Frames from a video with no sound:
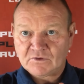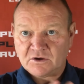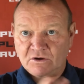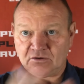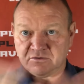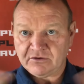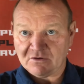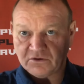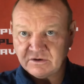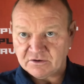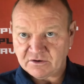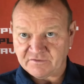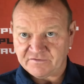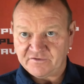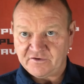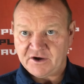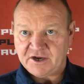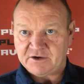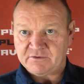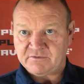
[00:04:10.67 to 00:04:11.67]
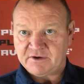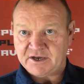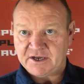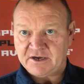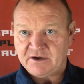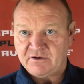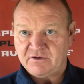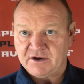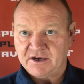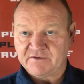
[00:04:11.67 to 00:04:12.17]
on, on the fighting way of
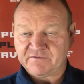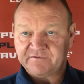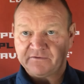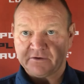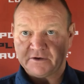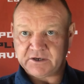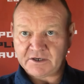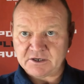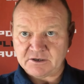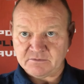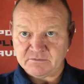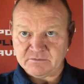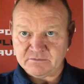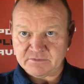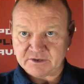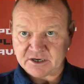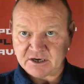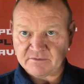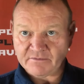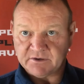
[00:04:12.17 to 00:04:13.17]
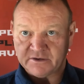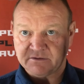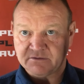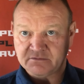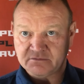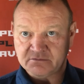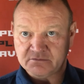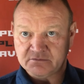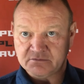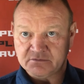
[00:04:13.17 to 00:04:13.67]
life, um, become a
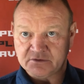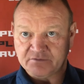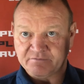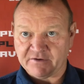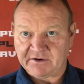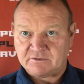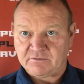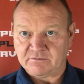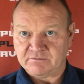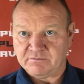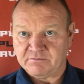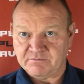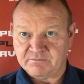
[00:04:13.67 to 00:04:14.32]
devout,